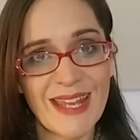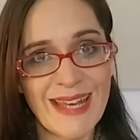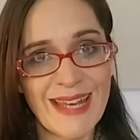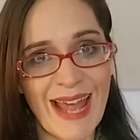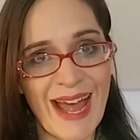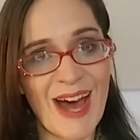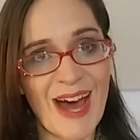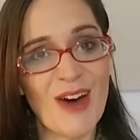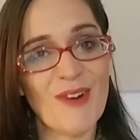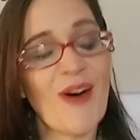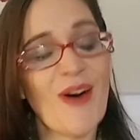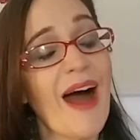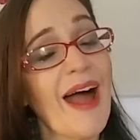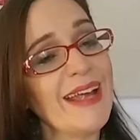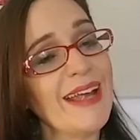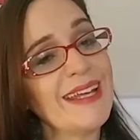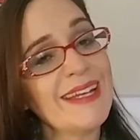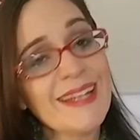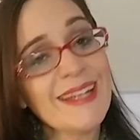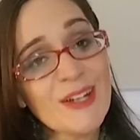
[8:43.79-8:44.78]
Now,
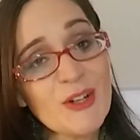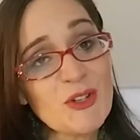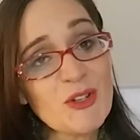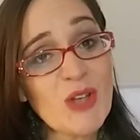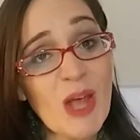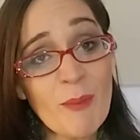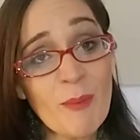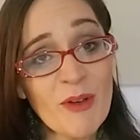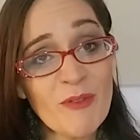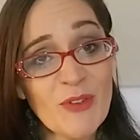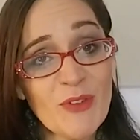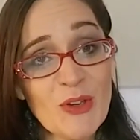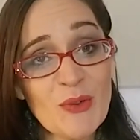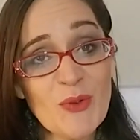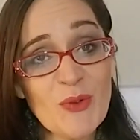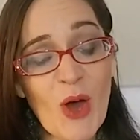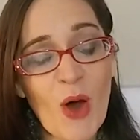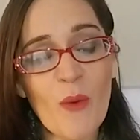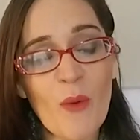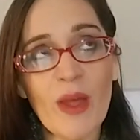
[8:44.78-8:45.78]
I can hear some of
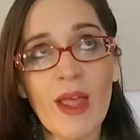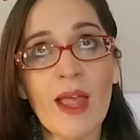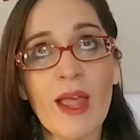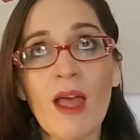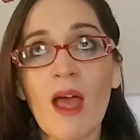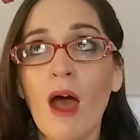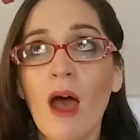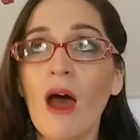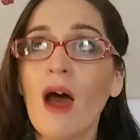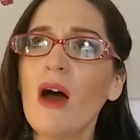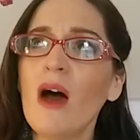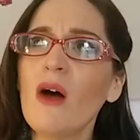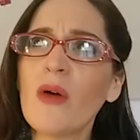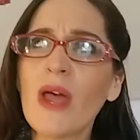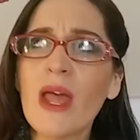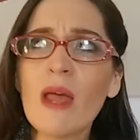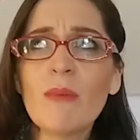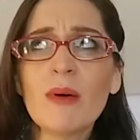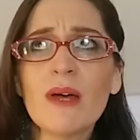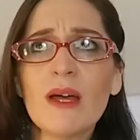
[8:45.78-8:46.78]
you going,
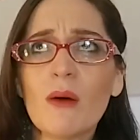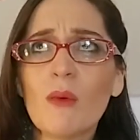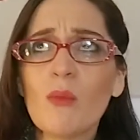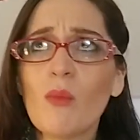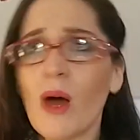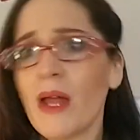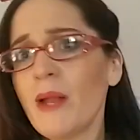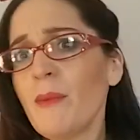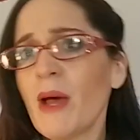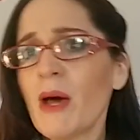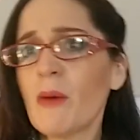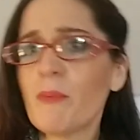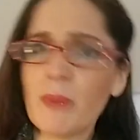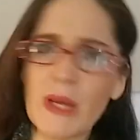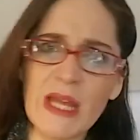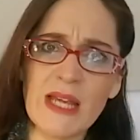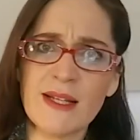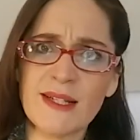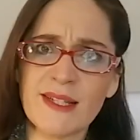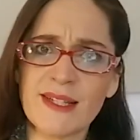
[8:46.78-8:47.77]
okay, but what about
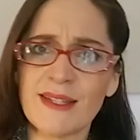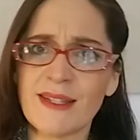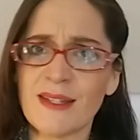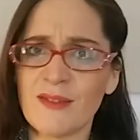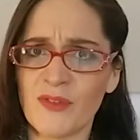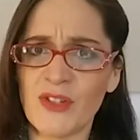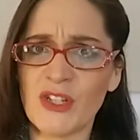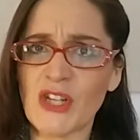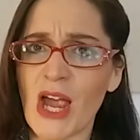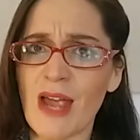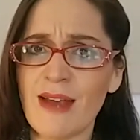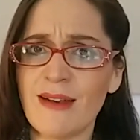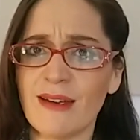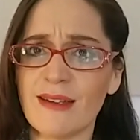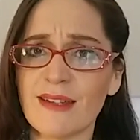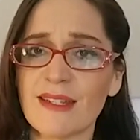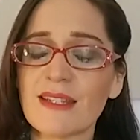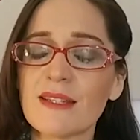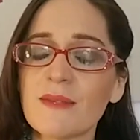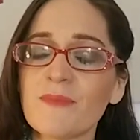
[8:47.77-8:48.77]
penises and
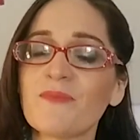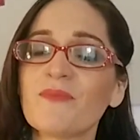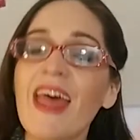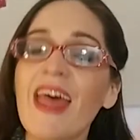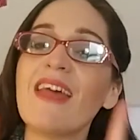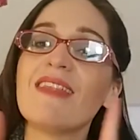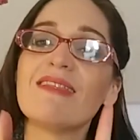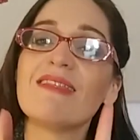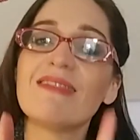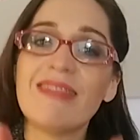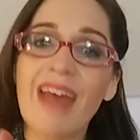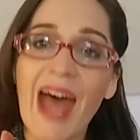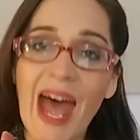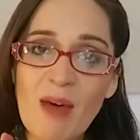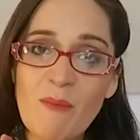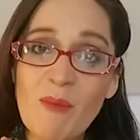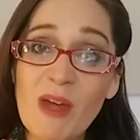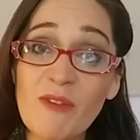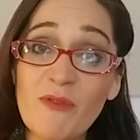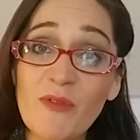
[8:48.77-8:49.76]
vaginas?
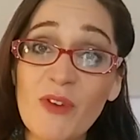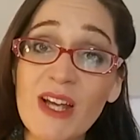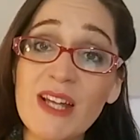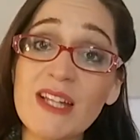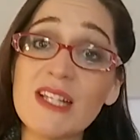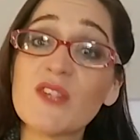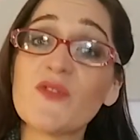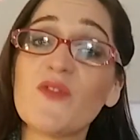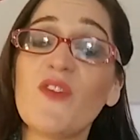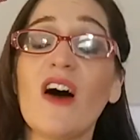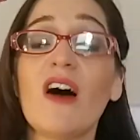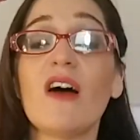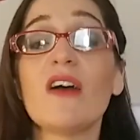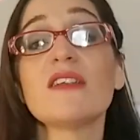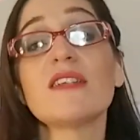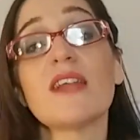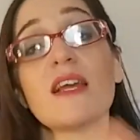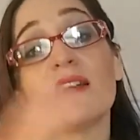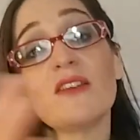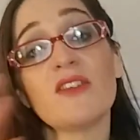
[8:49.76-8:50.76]
That, my friends,
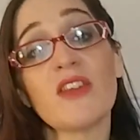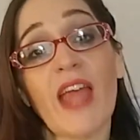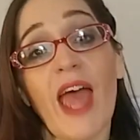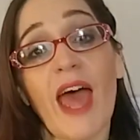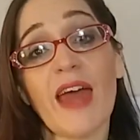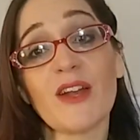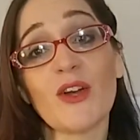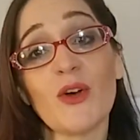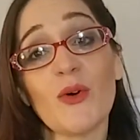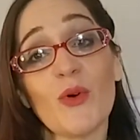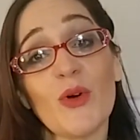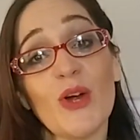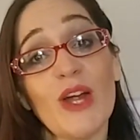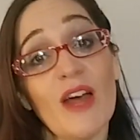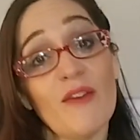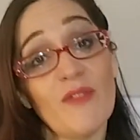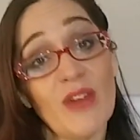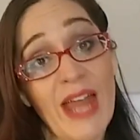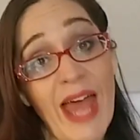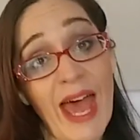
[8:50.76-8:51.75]
falls under the
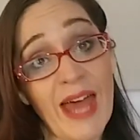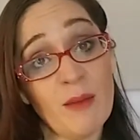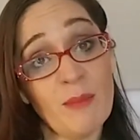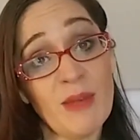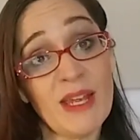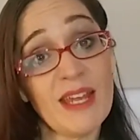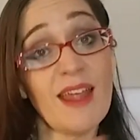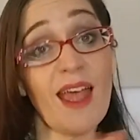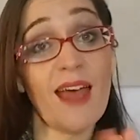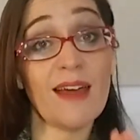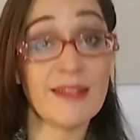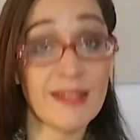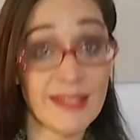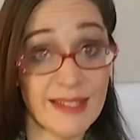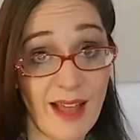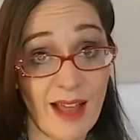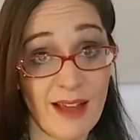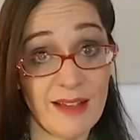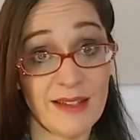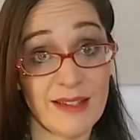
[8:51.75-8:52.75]
category of anatomy and
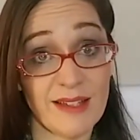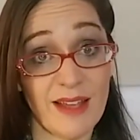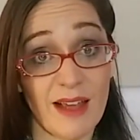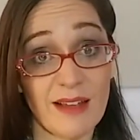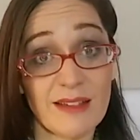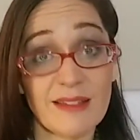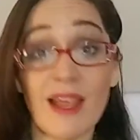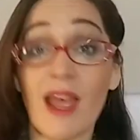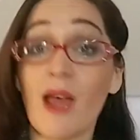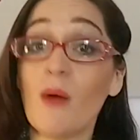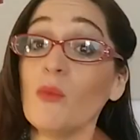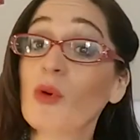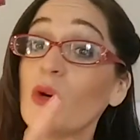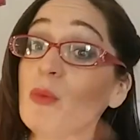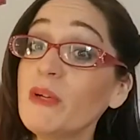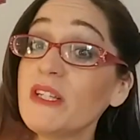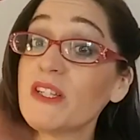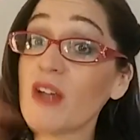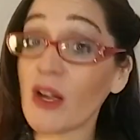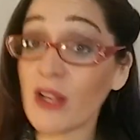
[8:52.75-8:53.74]
assigned sex, and
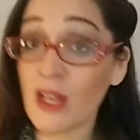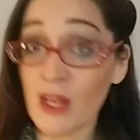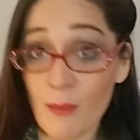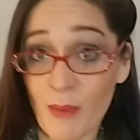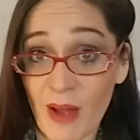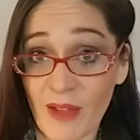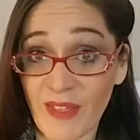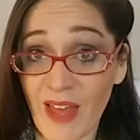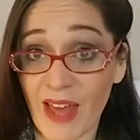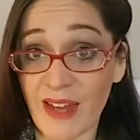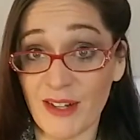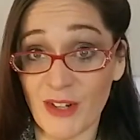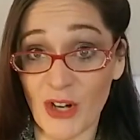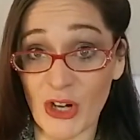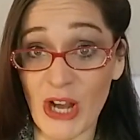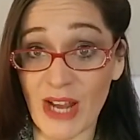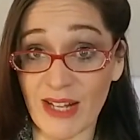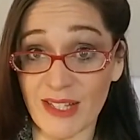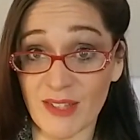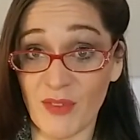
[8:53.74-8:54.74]
we'll be talking about that in
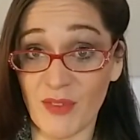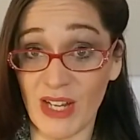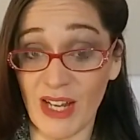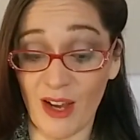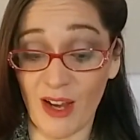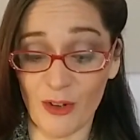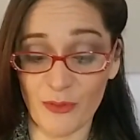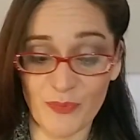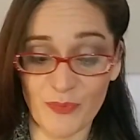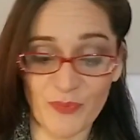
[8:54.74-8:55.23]
our next video.